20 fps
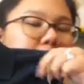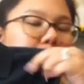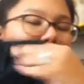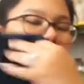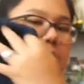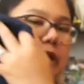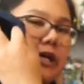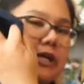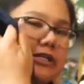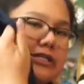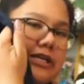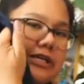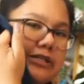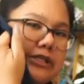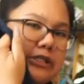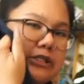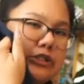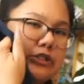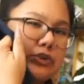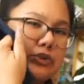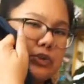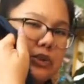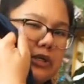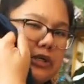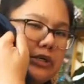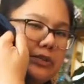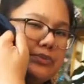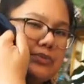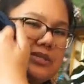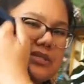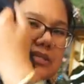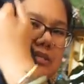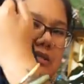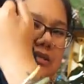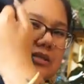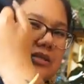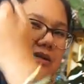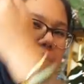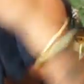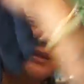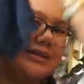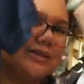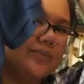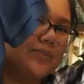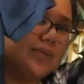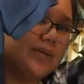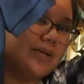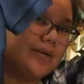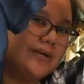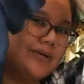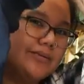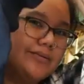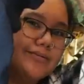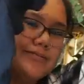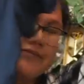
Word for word: and then it has like that stripes going down the middle.